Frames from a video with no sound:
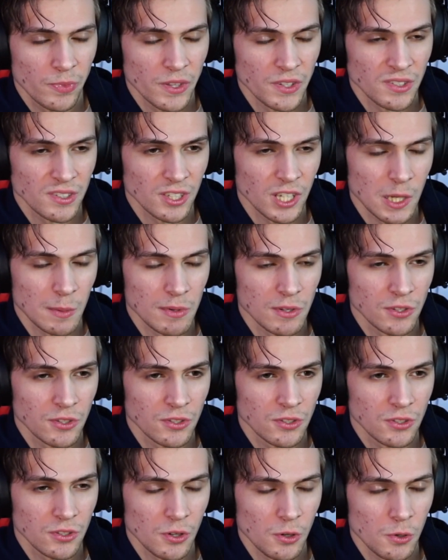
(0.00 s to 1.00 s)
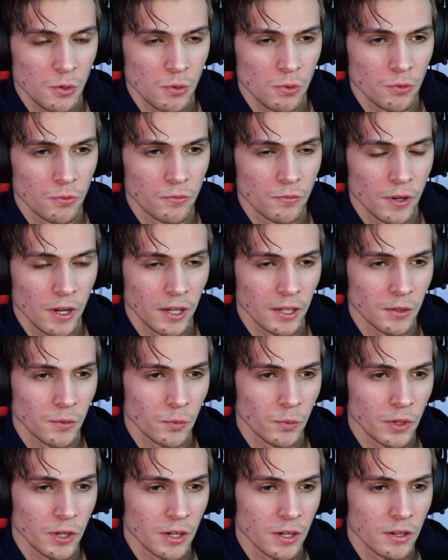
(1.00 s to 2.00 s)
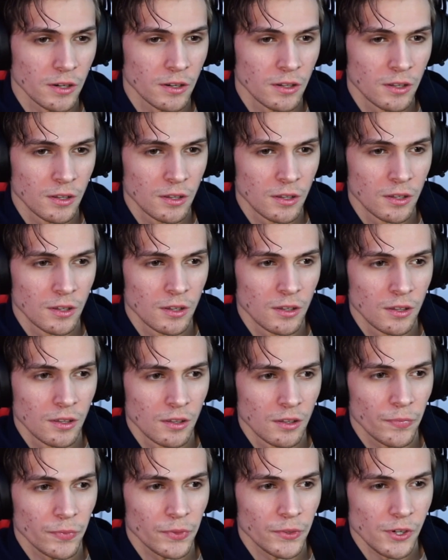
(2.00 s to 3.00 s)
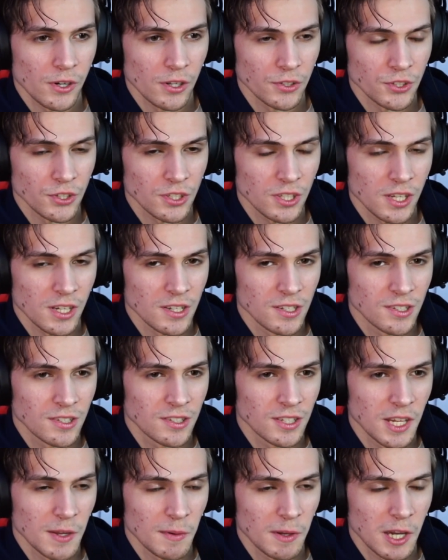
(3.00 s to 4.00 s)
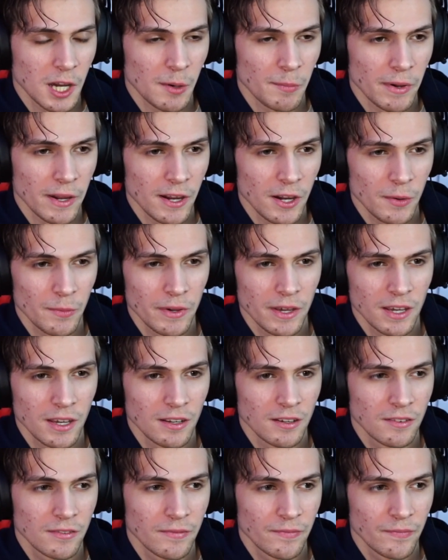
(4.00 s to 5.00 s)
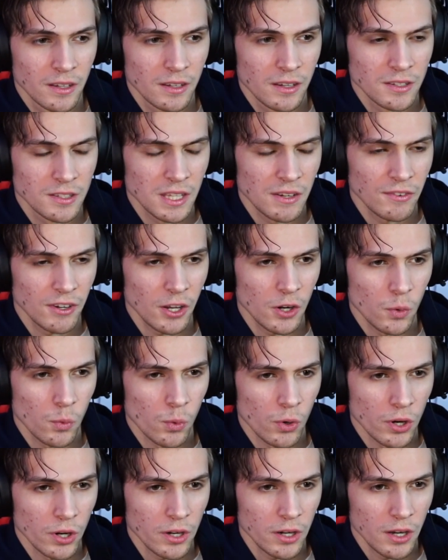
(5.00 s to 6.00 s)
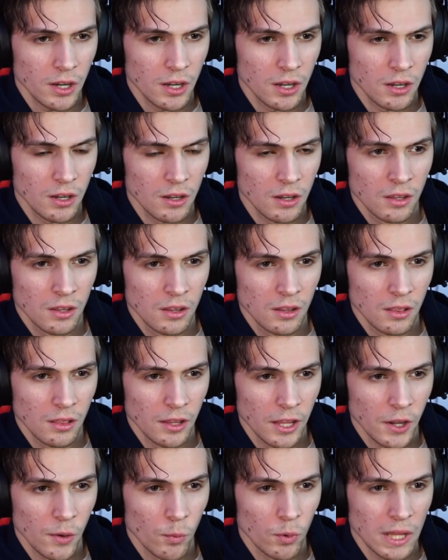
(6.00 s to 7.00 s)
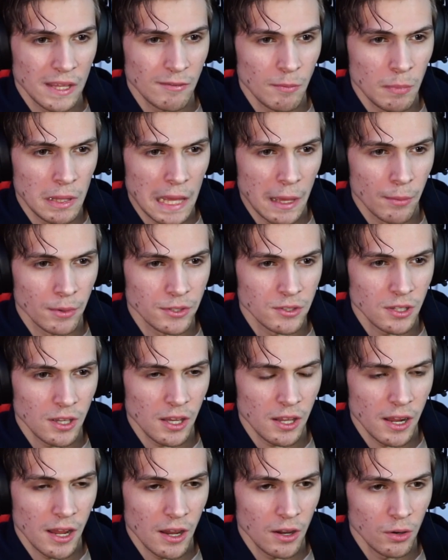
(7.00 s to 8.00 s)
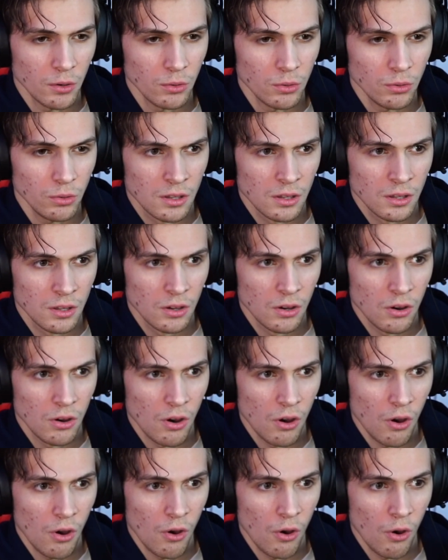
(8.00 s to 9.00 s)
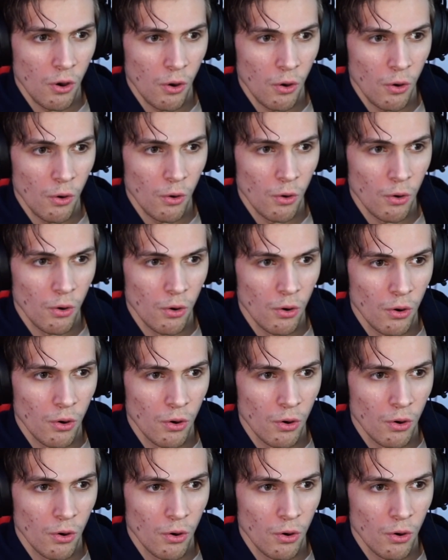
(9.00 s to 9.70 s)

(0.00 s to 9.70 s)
This is gonna be so fucking weird. They're all just gonna see him come out, man. Is it even gonna work? Like, would he even be able to get out? Oh.